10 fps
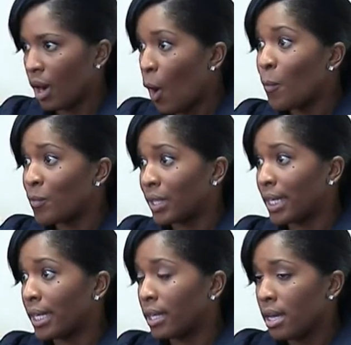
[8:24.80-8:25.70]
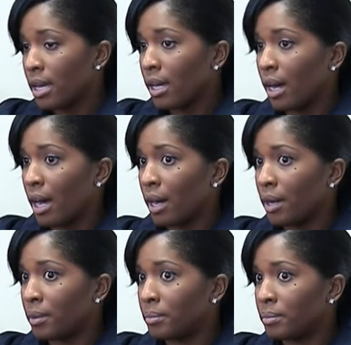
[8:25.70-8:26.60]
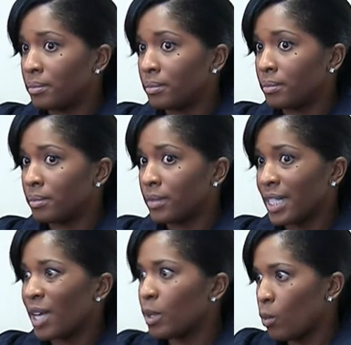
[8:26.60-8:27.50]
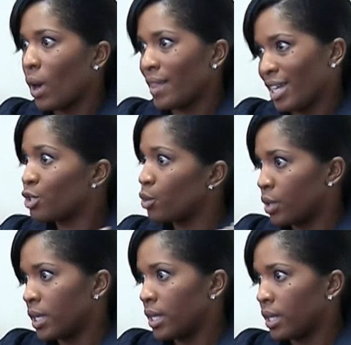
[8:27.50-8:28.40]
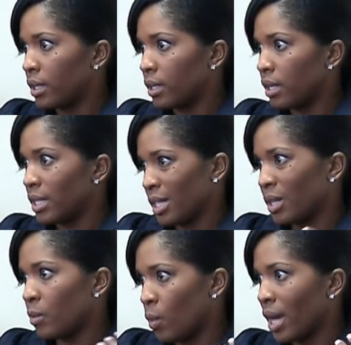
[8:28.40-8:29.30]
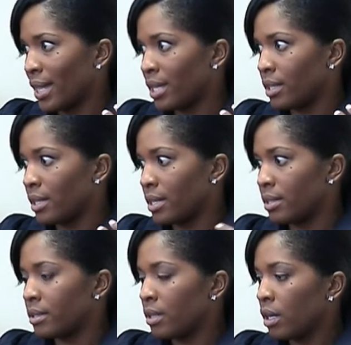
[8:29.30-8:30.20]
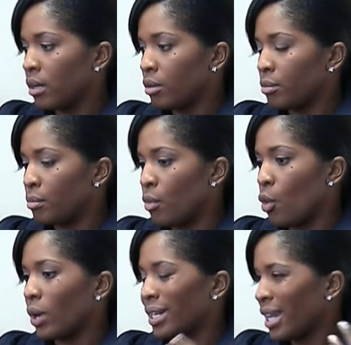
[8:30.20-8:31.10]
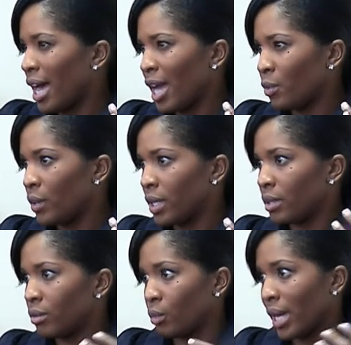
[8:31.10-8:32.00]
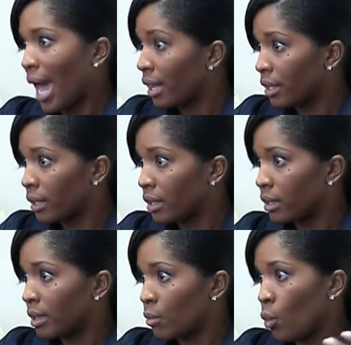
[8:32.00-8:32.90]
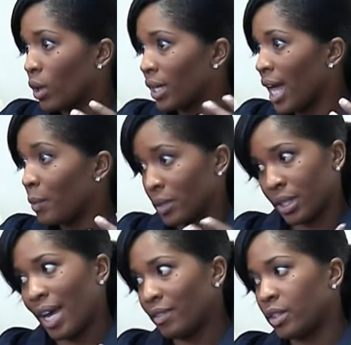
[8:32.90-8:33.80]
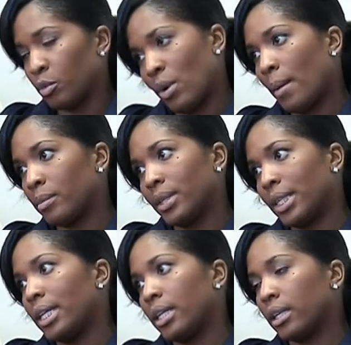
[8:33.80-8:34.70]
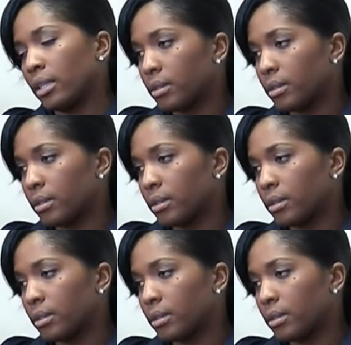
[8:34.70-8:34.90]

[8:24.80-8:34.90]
hopefully um, tell them why that's so good and tell them why that is more in line with reality and more in line with the life that they're probably leading.